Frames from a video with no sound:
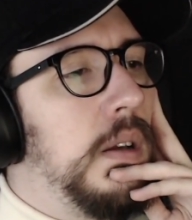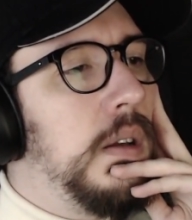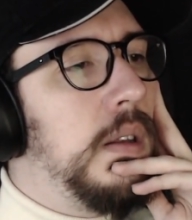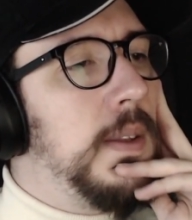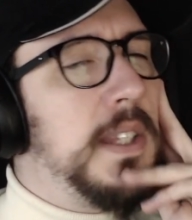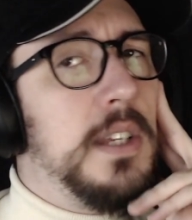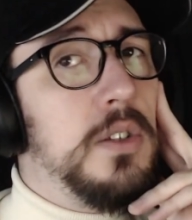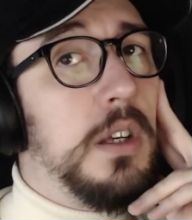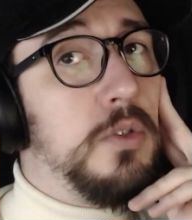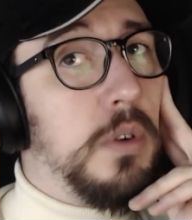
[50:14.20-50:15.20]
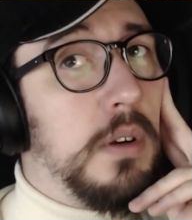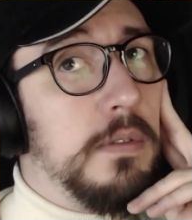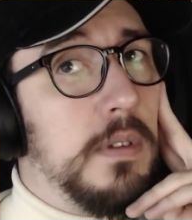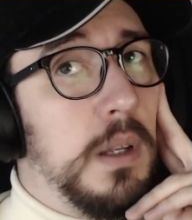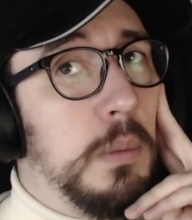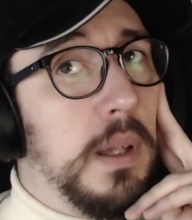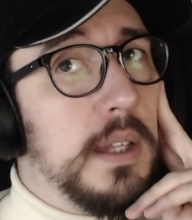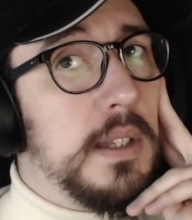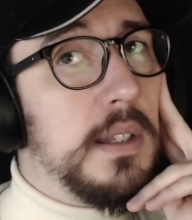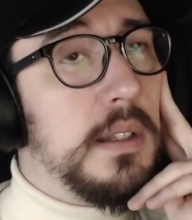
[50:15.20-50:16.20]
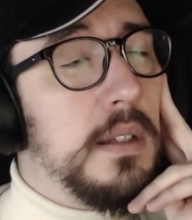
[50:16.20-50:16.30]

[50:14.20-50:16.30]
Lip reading: The CG is rough in places.